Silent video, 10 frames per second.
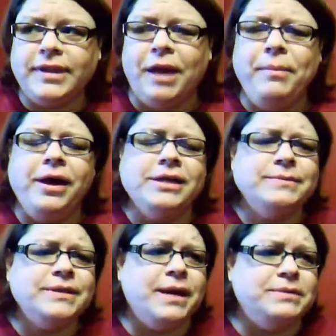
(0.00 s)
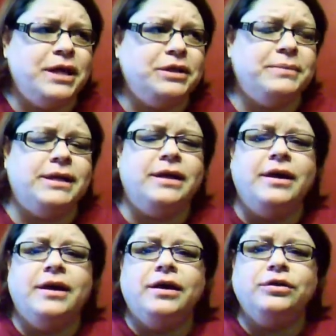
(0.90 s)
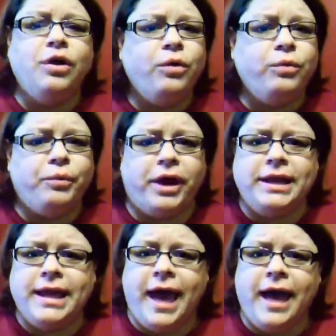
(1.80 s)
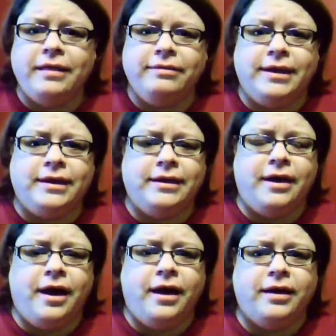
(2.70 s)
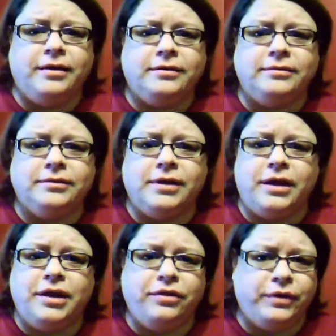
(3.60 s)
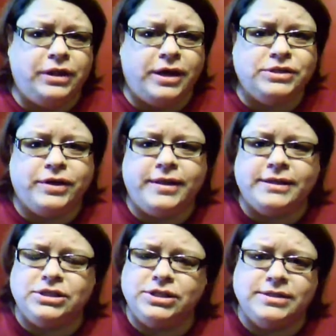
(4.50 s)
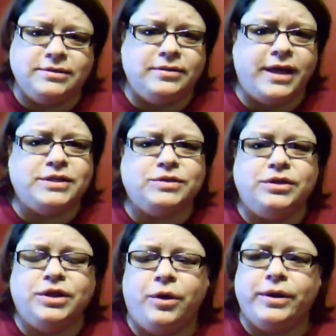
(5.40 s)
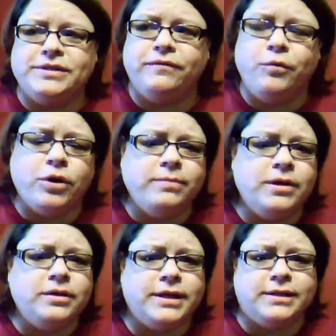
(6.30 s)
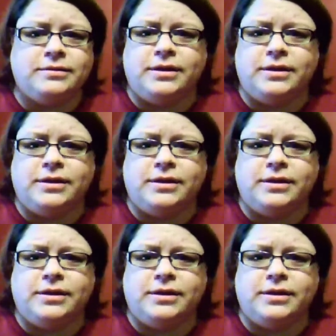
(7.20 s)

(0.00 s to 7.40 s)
And my husband kept telling me, no, we're going to get the another Elantra. That's it's affordable.